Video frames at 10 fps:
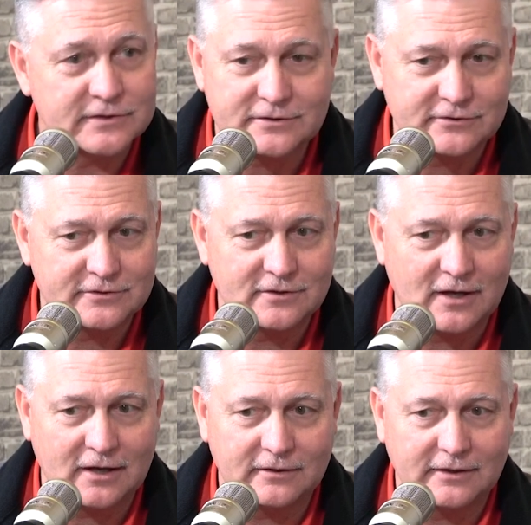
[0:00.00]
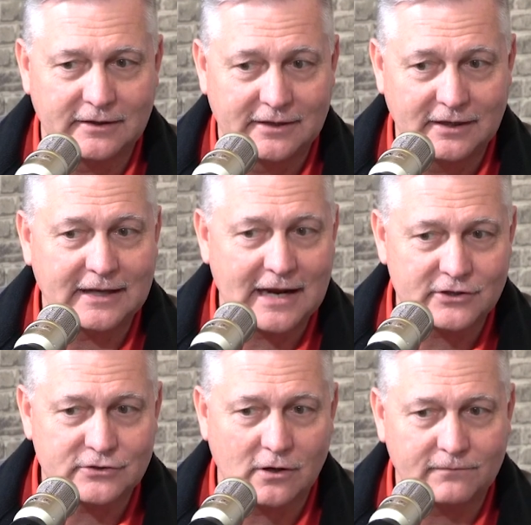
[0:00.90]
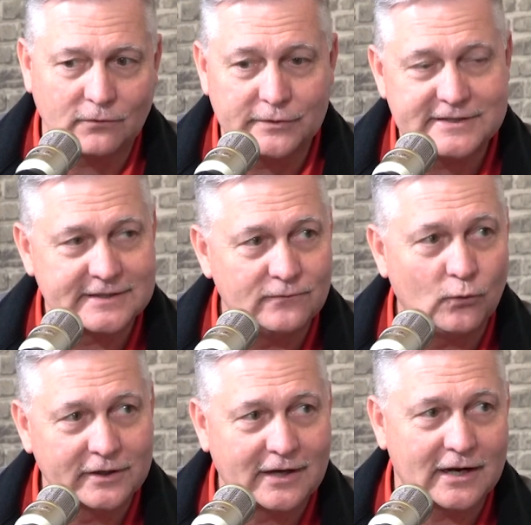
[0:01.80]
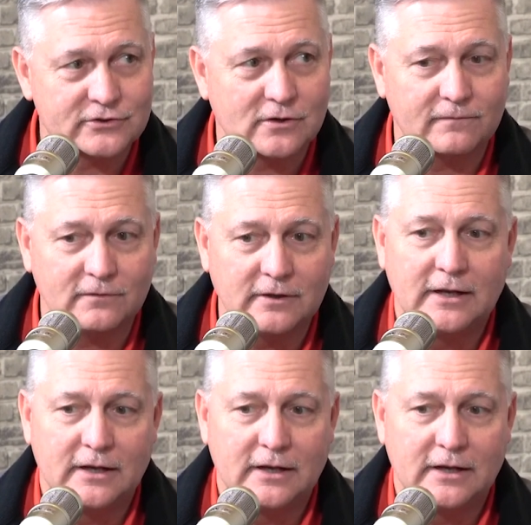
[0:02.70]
It's just not get a cash offer, receive one cash offer.